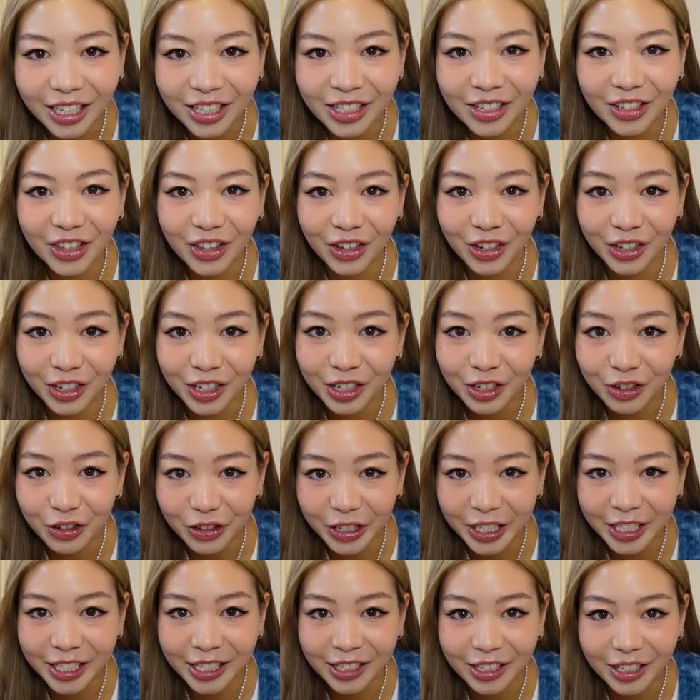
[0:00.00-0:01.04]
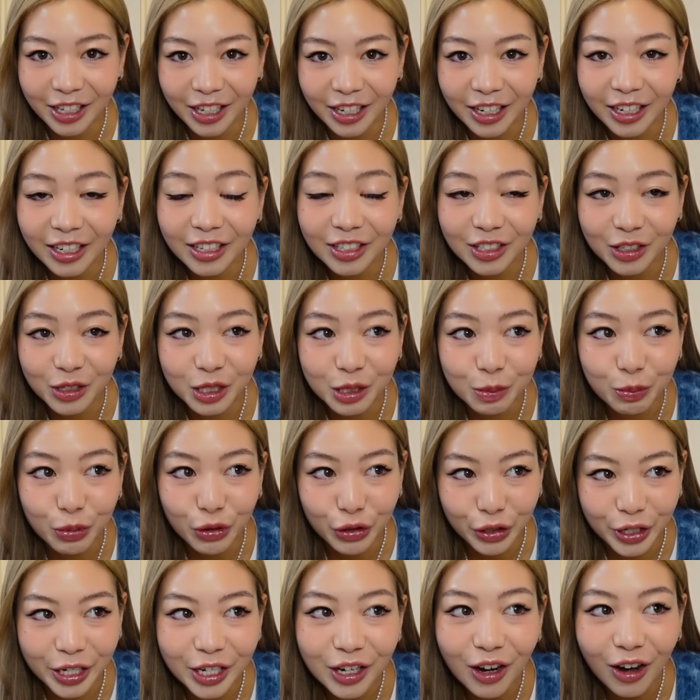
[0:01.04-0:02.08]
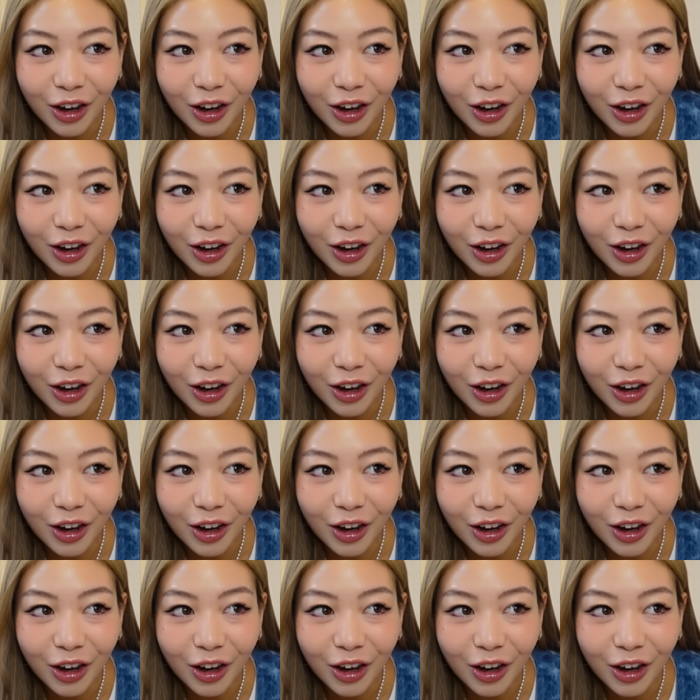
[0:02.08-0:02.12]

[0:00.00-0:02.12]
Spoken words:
actually 30 degrees today, so it's pretty